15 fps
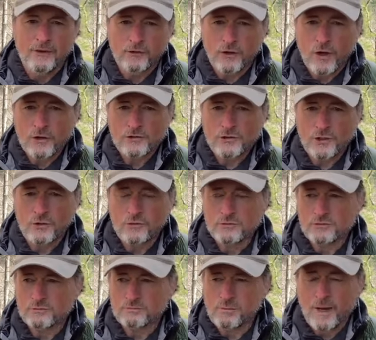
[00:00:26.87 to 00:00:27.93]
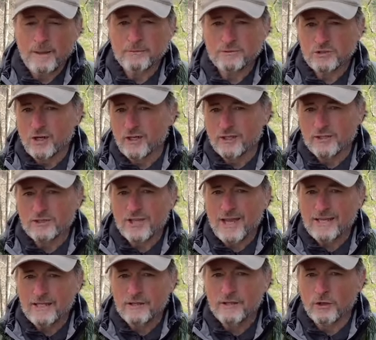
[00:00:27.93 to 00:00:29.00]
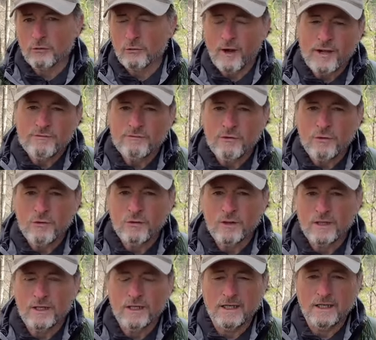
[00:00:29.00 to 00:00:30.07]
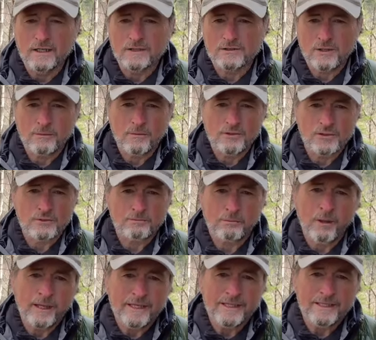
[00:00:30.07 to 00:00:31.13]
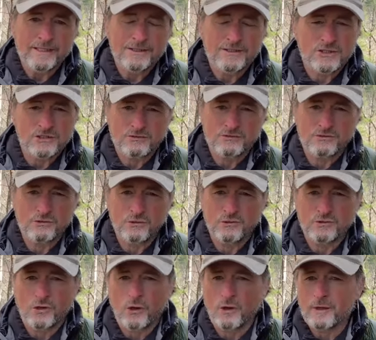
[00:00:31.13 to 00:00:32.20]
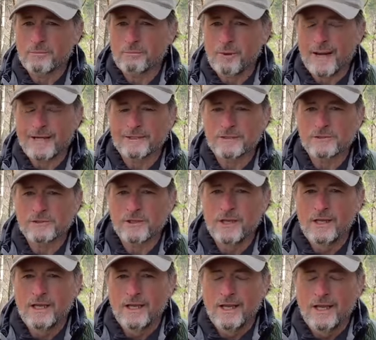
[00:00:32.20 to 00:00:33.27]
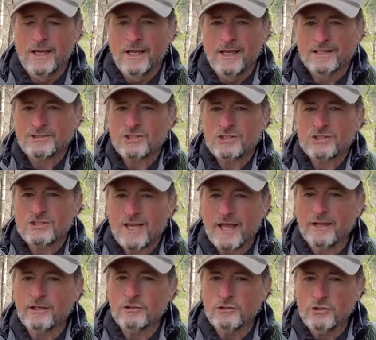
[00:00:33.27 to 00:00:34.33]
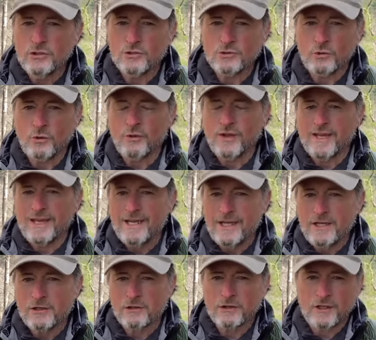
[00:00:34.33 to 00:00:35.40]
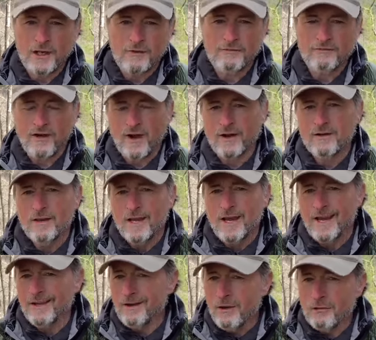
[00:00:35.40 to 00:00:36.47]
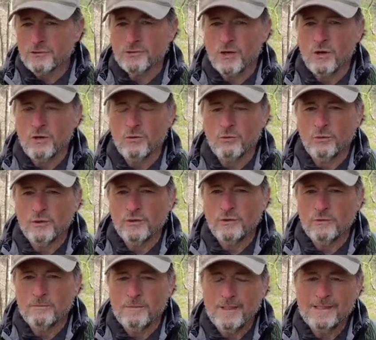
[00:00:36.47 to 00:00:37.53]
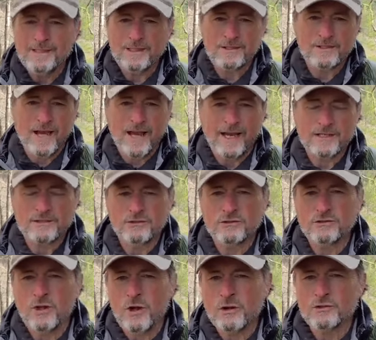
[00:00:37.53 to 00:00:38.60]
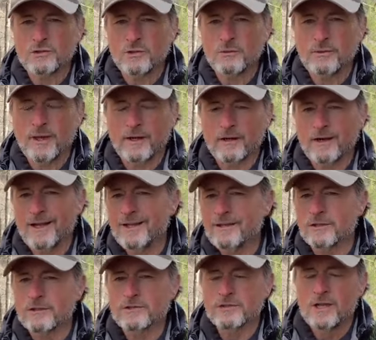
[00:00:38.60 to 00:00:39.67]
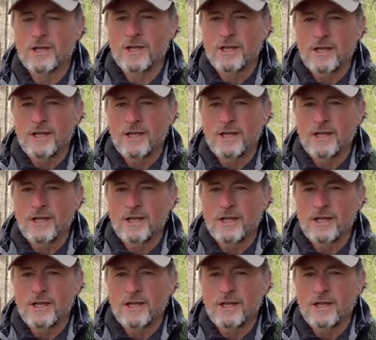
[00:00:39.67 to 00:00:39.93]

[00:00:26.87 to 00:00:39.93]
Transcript: They're also probably trying to sight in their rifle. Some are just plinking, just doing target practice. It's just not unusual to hear gunfire. And also, when you meet these guys and you talk to them that are hunters,